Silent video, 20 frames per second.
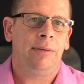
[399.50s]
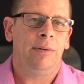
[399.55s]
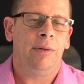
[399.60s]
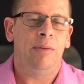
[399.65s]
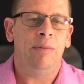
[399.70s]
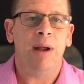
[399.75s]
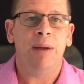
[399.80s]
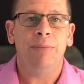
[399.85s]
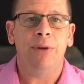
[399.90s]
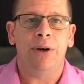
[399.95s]

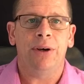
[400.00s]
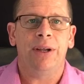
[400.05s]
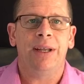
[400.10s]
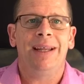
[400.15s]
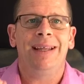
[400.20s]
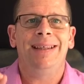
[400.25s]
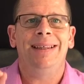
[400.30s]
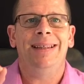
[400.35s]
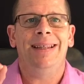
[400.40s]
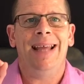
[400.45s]
Remember,
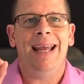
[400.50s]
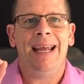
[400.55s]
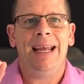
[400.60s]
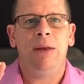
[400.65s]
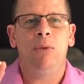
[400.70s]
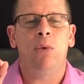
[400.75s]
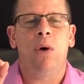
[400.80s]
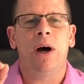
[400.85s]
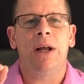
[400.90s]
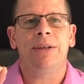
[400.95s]

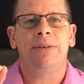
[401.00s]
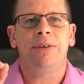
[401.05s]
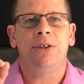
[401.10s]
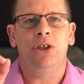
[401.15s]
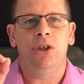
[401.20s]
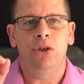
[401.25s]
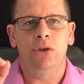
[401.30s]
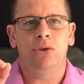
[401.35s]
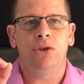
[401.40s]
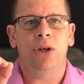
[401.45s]
they want
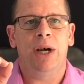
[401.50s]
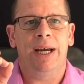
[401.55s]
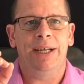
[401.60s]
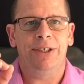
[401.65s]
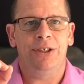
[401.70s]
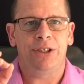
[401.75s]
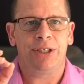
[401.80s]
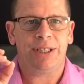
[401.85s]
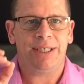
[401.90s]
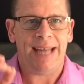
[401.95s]
you to
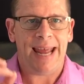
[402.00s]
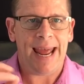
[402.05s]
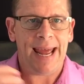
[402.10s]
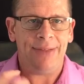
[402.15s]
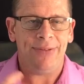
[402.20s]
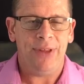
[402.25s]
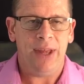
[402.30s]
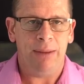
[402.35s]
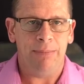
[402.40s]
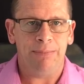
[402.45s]

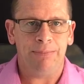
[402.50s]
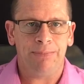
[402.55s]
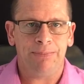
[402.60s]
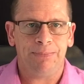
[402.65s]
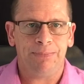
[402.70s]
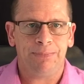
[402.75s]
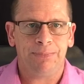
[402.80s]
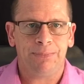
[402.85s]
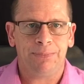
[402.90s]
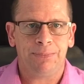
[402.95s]
understand them,
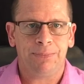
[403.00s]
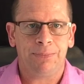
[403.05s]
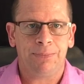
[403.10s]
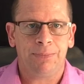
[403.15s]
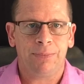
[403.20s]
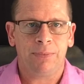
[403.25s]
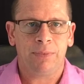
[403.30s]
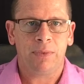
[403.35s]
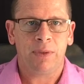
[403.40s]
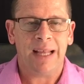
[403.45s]

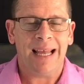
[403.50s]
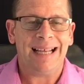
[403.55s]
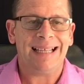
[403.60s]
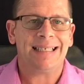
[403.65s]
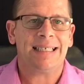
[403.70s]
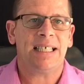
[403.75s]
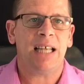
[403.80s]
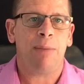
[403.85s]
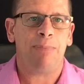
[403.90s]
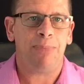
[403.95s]

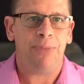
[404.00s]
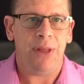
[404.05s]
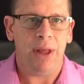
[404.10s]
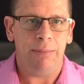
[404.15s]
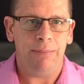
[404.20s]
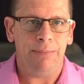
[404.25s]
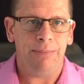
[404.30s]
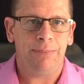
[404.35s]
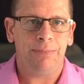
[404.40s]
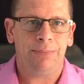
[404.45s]
accept
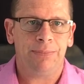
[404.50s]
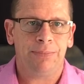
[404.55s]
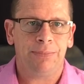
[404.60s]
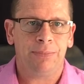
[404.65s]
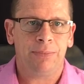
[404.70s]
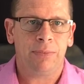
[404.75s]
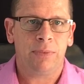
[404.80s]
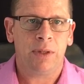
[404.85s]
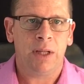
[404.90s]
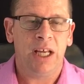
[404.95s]
them,
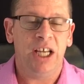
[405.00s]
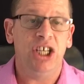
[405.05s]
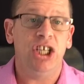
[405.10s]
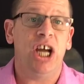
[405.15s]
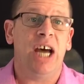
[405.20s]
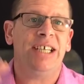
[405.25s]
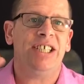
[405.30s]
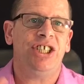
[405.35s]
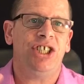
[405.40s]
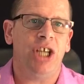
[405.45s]

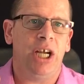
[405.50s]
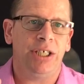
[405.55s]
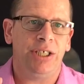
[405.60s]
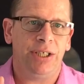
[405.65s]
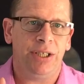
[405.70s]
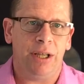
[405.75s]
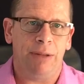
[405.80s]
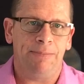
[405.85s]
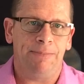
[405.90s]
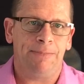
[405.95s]
not judge
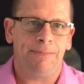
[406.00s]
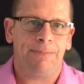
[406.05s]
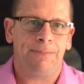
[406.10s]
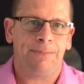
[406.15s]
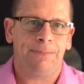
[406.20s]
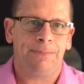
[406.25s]
them.